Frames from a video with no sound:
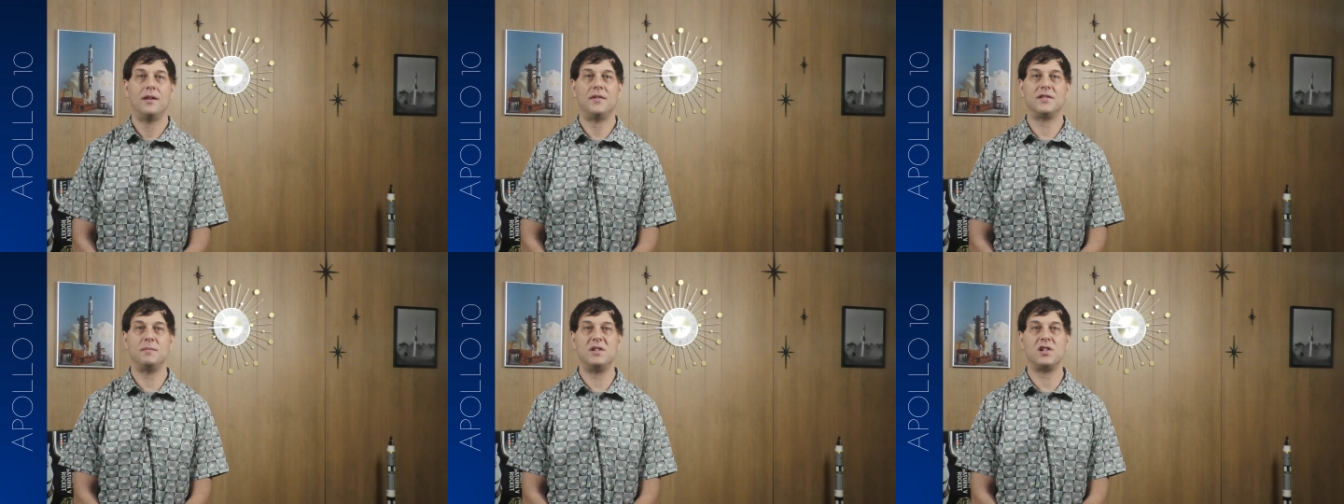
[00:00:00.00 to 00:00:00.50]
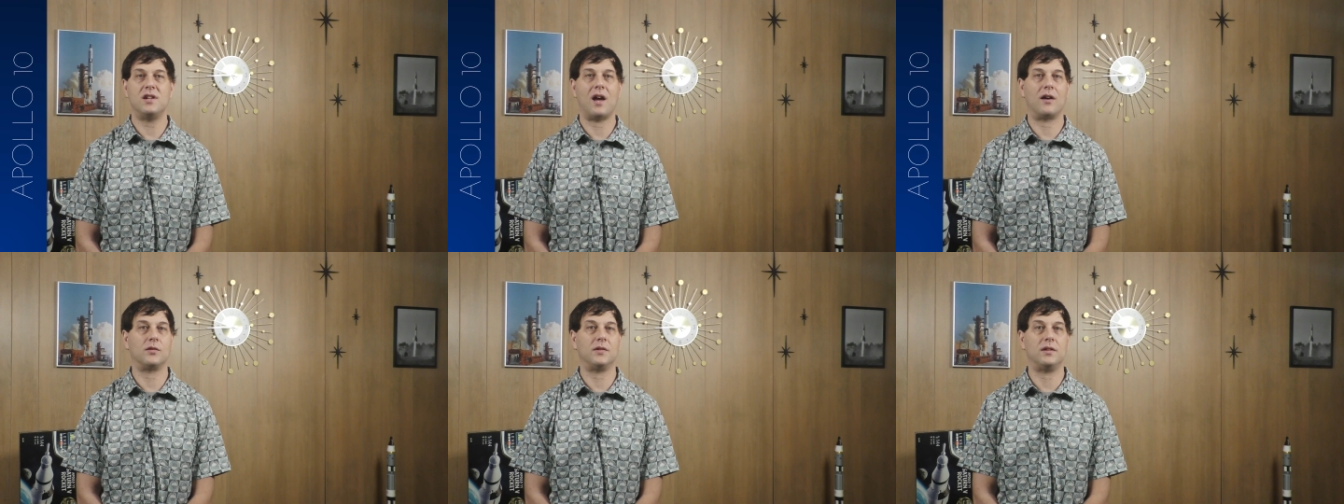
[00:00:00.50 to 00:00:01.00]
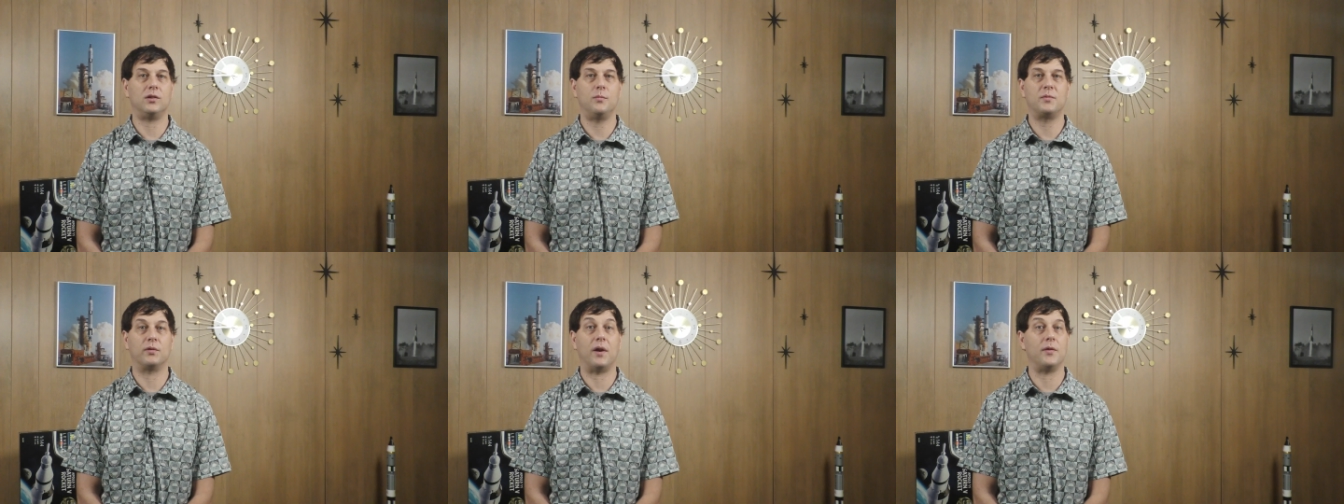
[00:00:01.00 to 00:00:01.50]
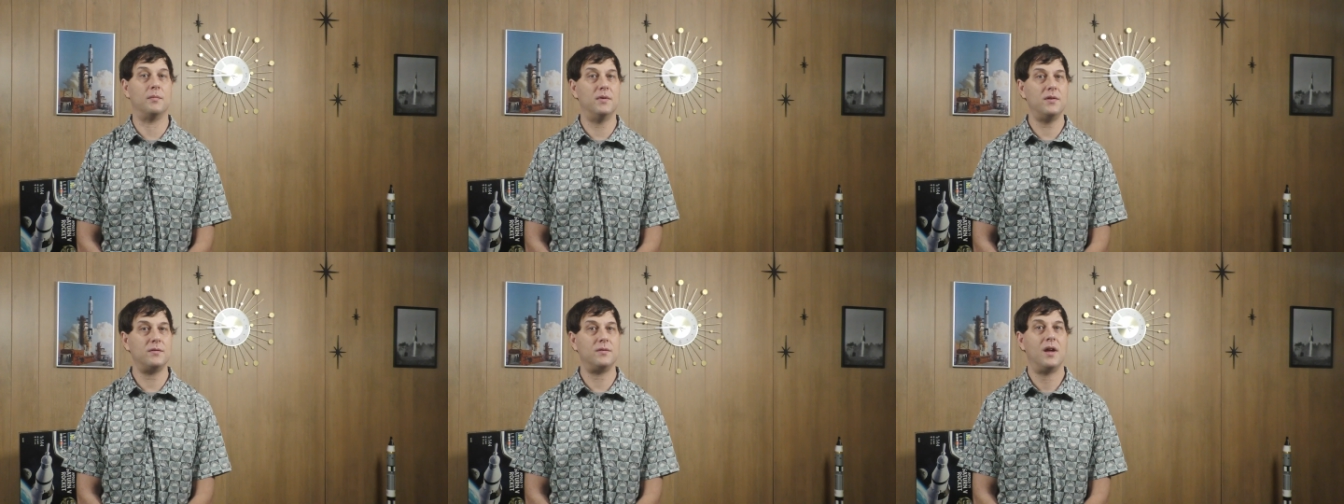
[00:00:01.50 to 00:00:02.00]
This mission not only looped around the
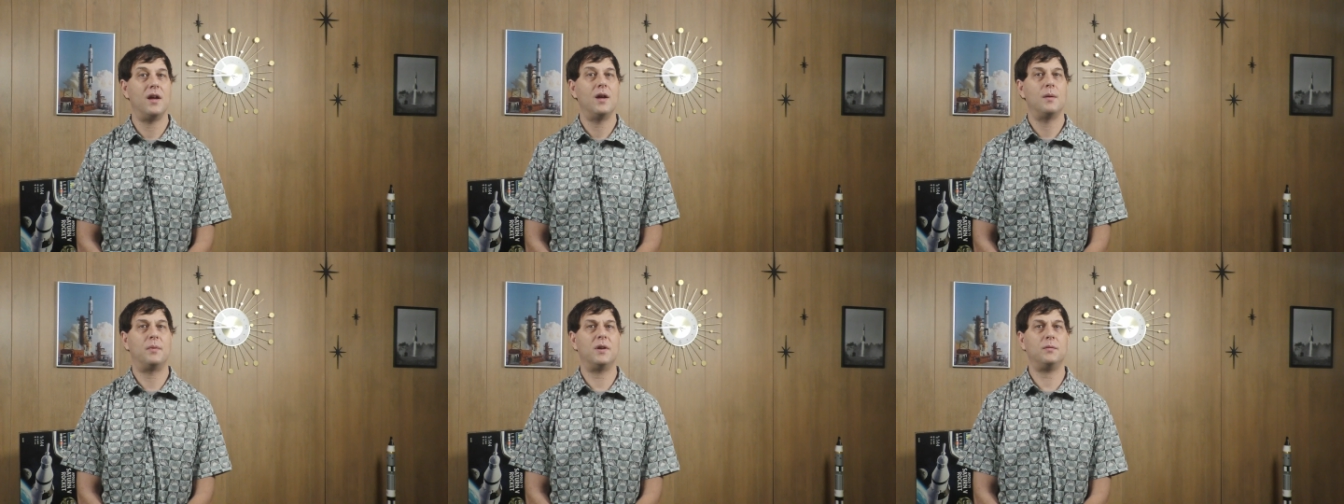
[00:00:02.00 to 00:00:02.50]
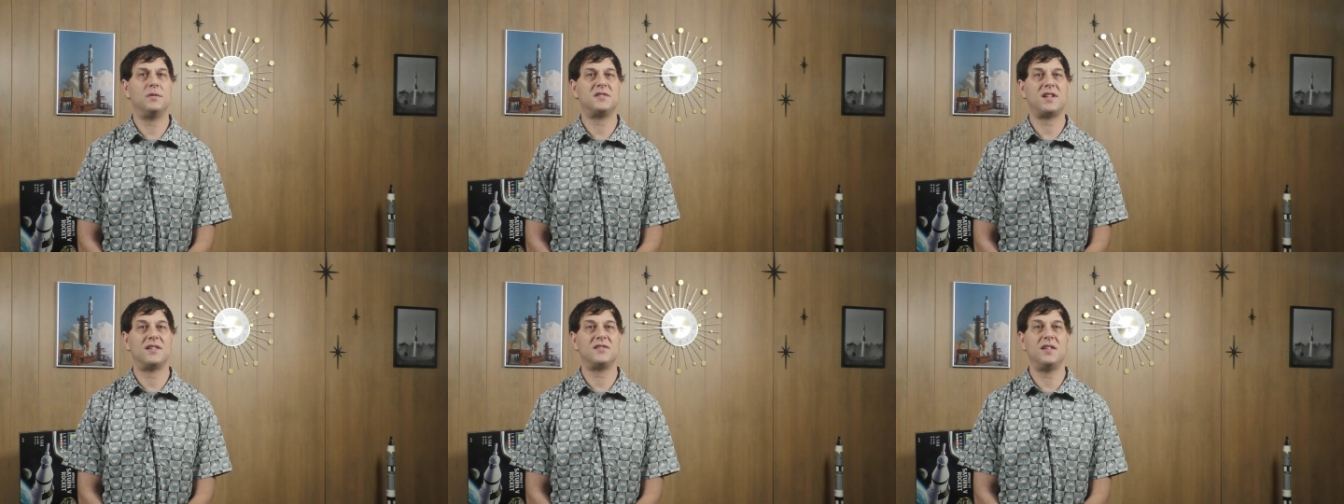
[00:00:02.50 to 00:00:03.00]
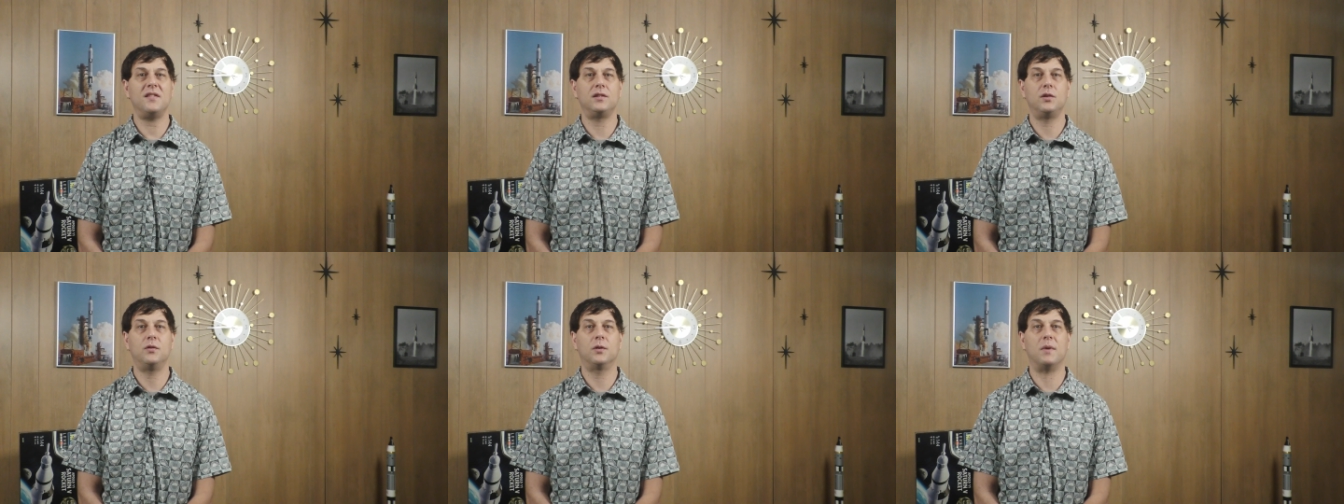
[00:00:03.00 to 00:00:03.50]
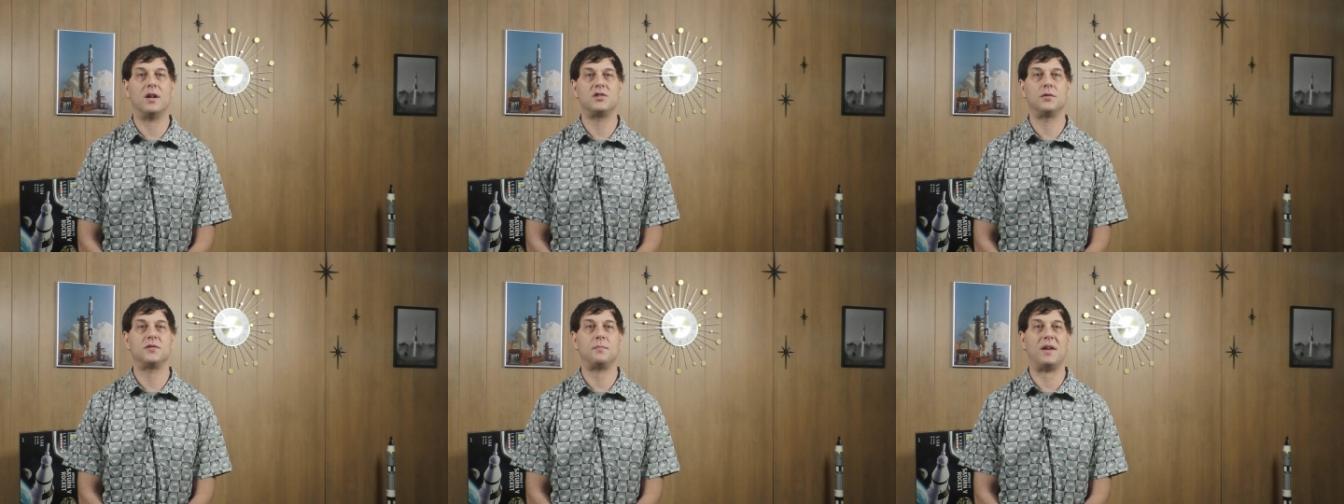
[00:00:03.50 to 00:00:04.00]
moon, but it was testing the lunar
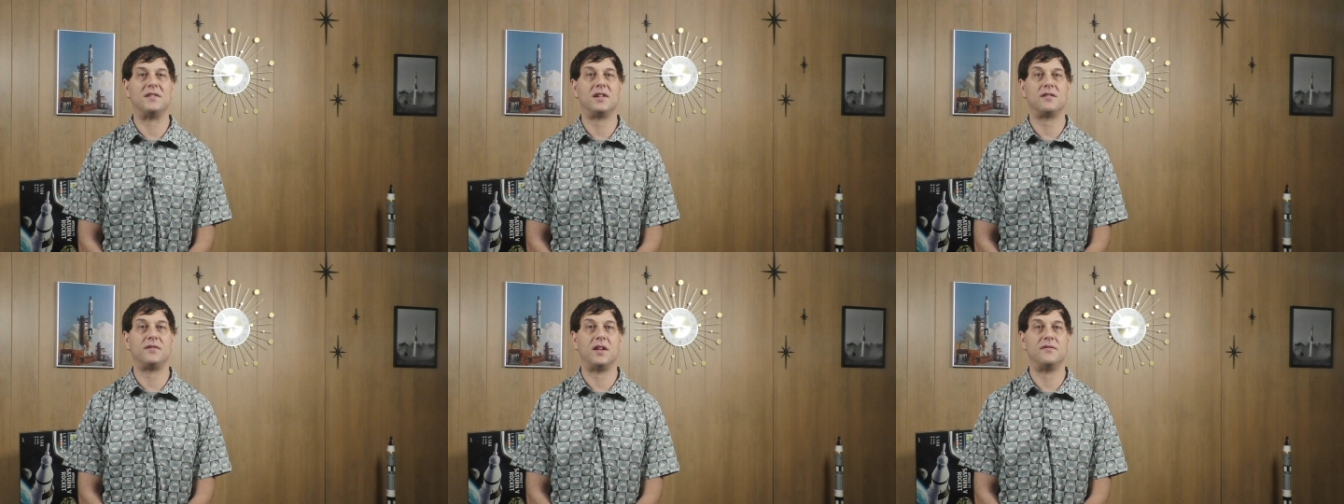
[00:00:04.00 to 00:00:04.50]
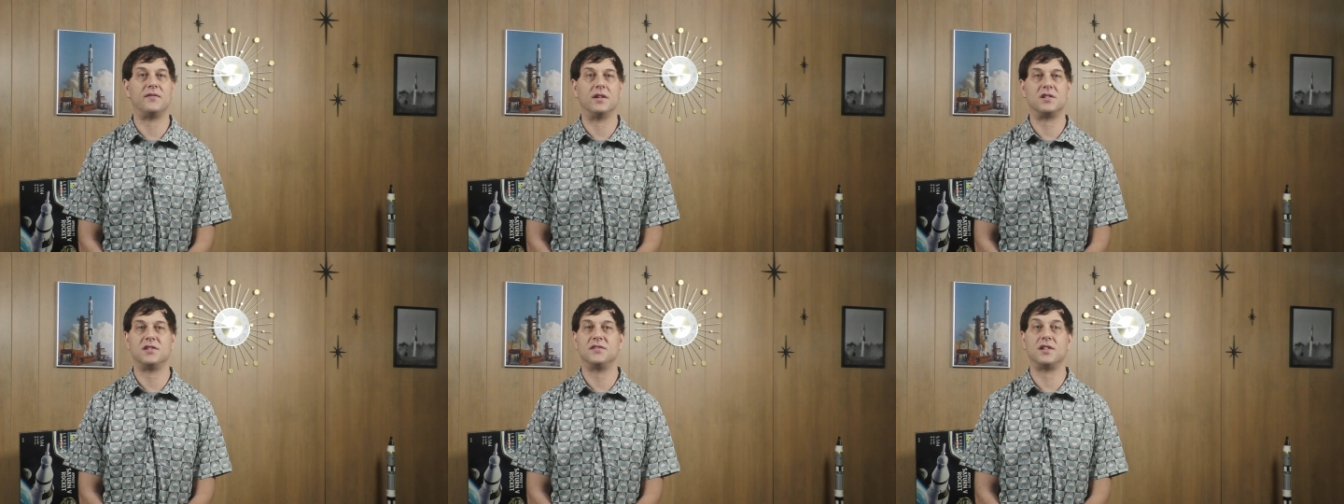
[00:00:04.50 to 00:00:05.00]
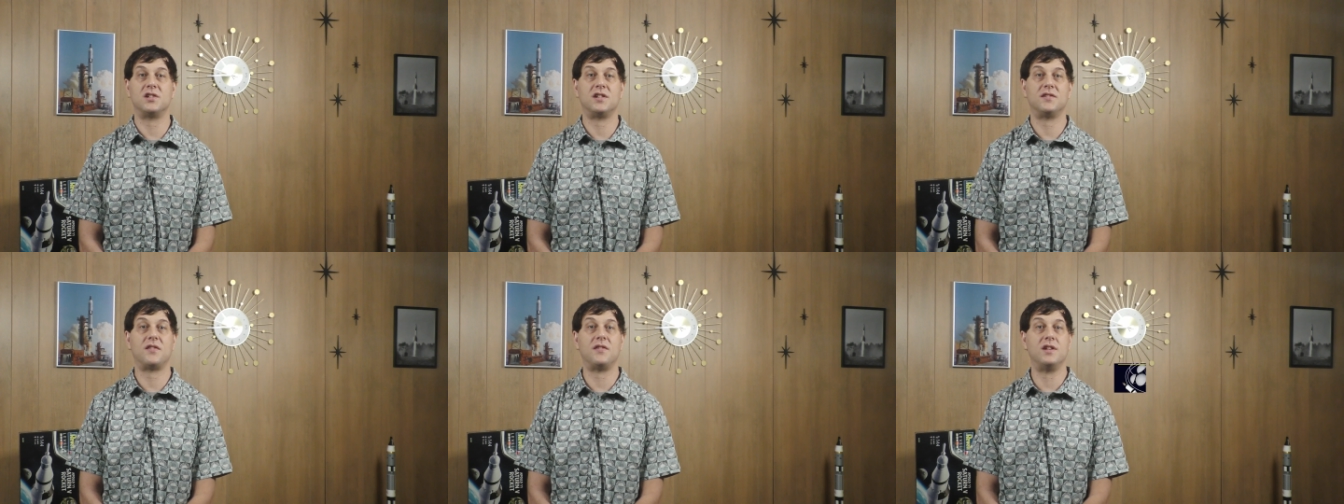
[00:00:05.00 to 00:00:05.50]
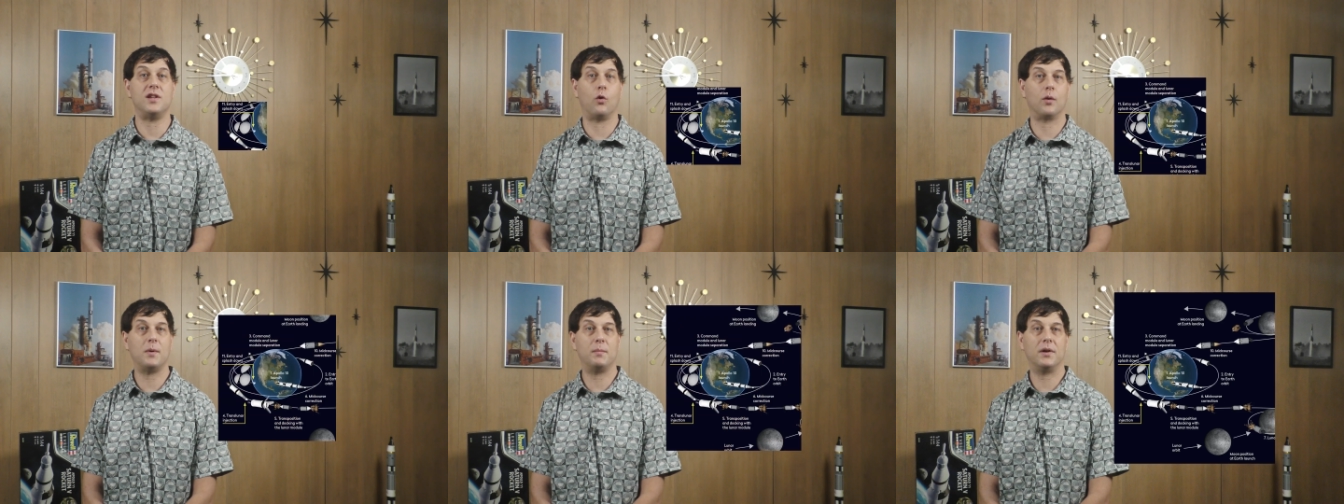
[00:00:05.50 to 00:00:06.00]
module's basic flight functions such as the
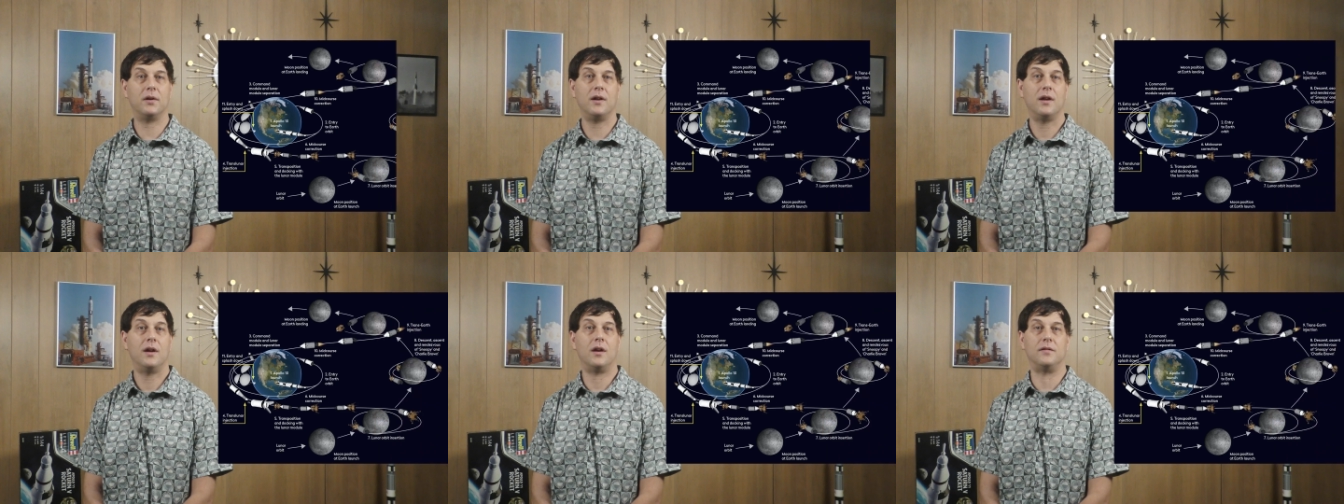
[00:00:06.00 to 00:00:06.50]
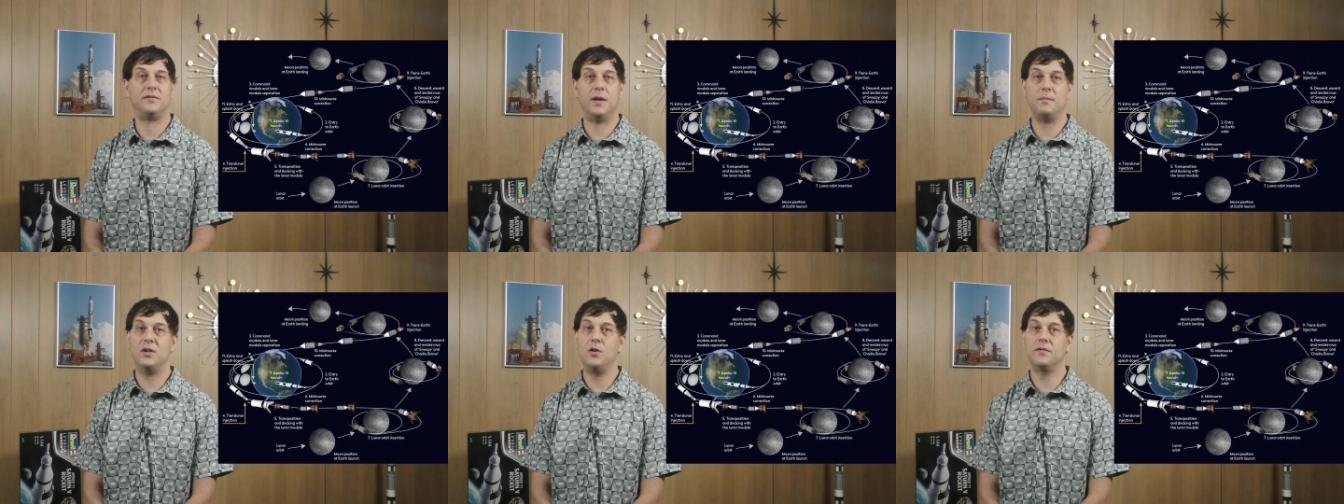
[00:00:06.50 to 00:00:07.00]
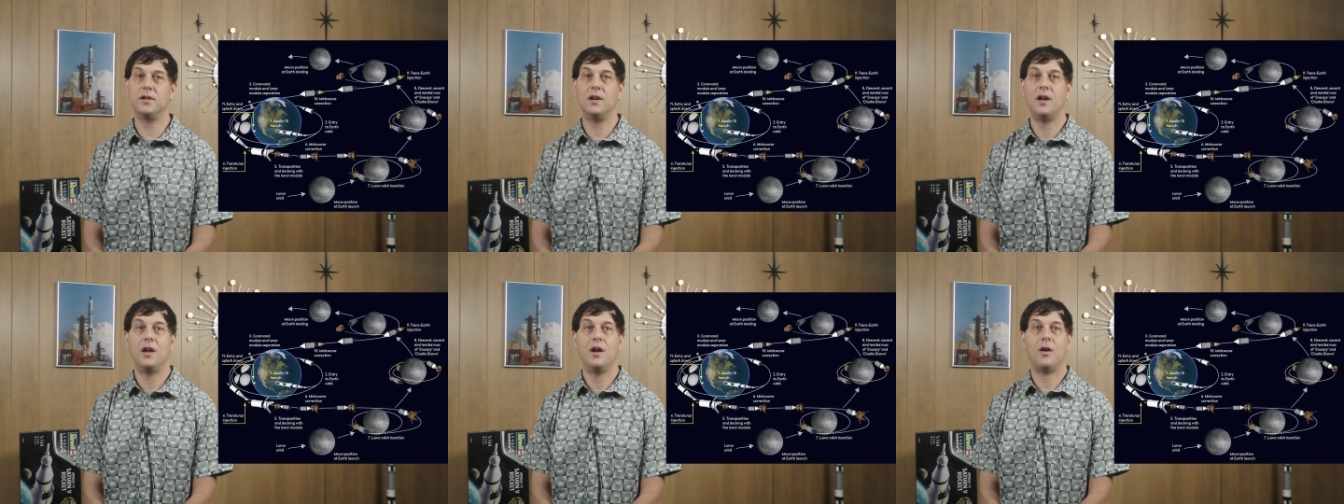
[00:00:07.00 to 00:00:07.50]
deorbit burn, a flip maneuver,